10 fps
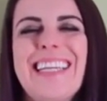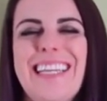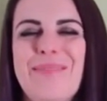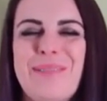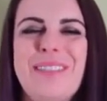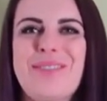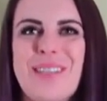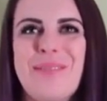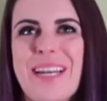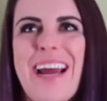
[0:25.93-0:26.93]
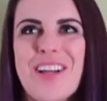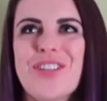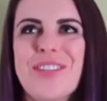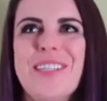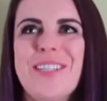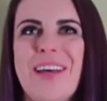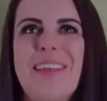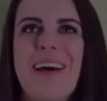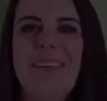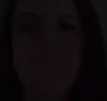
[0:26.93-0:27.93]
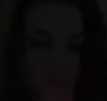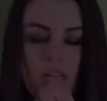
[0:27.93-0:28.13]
I can't believe someone actually said that.